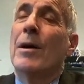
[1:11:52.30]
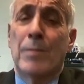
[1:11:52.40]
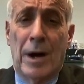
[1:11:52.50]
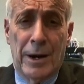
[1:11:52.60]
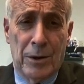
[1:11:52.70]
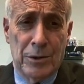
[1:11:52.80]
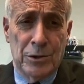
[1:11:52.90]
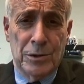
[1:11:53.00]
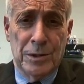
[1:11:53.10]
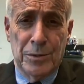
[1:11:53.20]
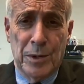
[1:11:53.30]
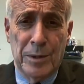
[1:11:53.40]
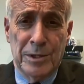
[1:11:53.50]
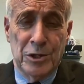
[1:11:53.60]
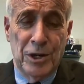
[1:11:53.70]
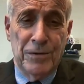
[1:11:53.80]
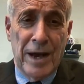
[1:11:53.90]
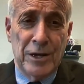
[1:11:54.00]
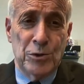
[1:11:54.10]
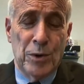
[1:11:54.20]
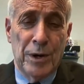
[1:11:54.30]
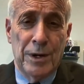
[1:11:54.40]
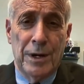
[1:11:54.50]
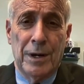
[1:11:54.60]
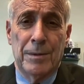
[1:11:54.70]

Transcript: Bob Myers, he was the chief actuary,